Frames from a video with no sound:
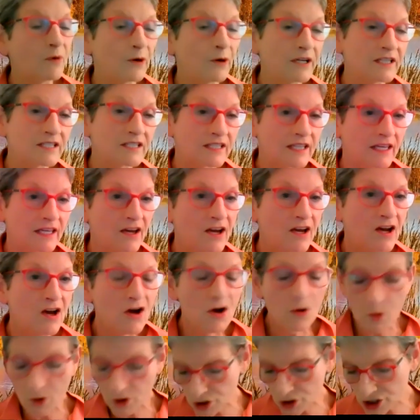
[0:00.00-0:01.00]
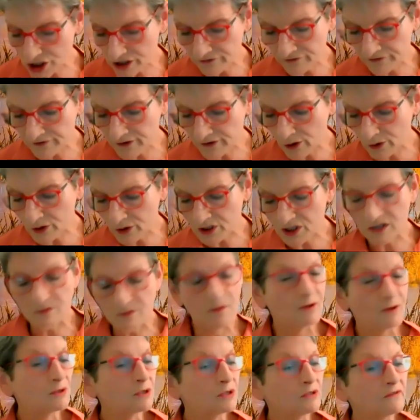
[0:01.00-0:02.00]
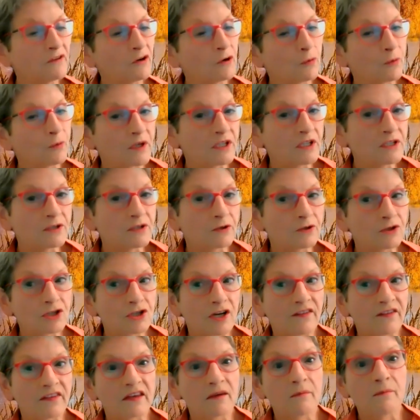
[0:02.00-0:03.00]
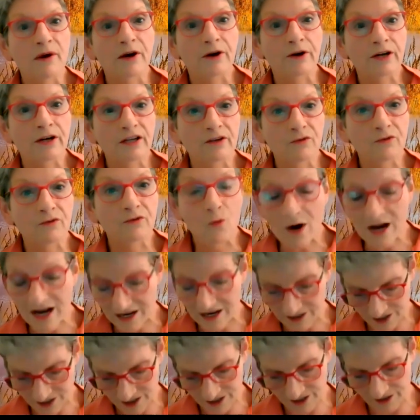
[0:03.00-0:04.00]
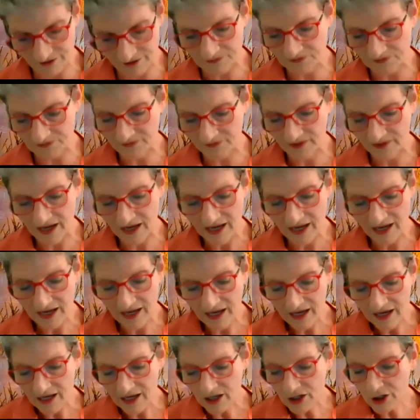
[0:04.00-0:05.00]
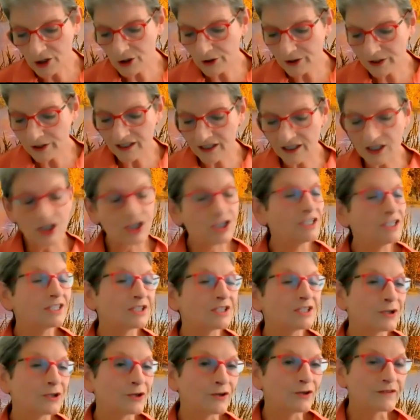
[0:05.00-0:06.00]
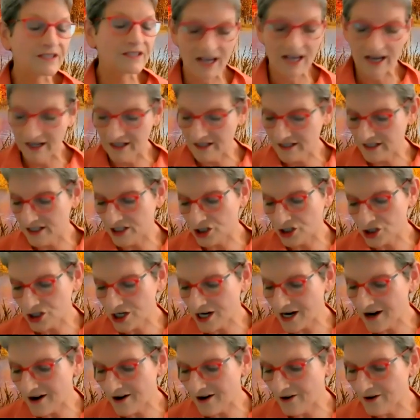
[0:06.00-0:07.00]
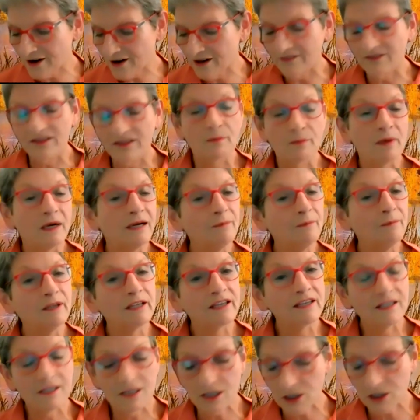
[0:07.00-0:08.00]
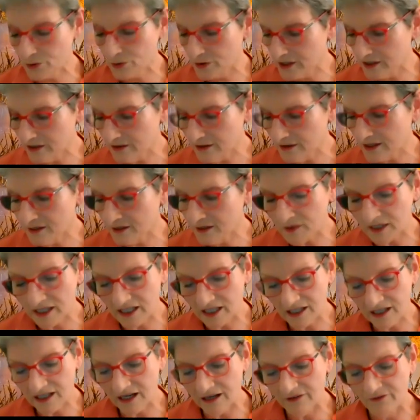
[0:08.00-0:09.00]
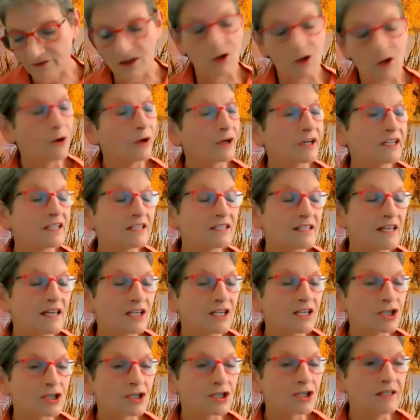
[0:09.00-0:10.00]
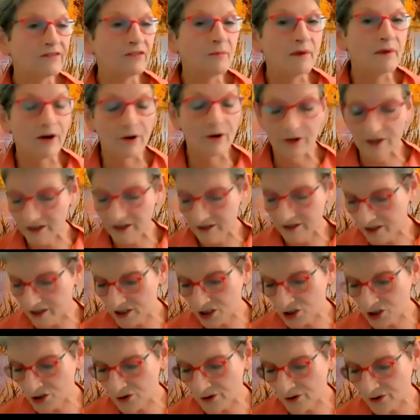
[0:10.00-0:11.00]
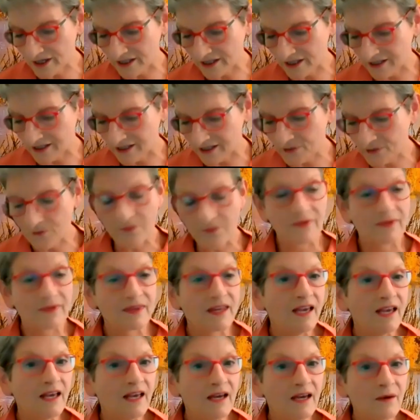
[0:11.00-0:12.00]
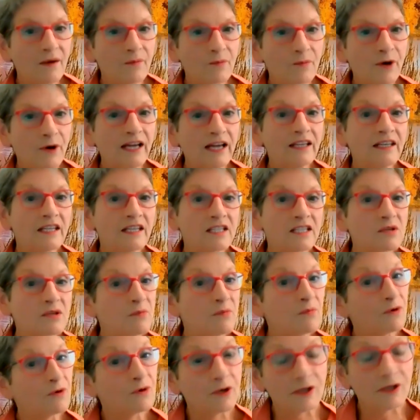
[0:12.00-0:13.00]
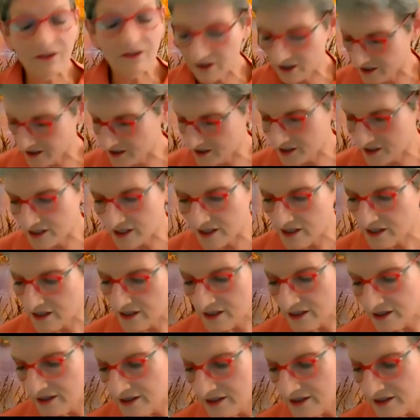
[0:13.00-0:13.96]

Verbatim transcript: in Boise, where she focused most of her research on the American West. Currently, she serves as the chair of the Public History Committee of the Organization of American Historians. Brandy's previous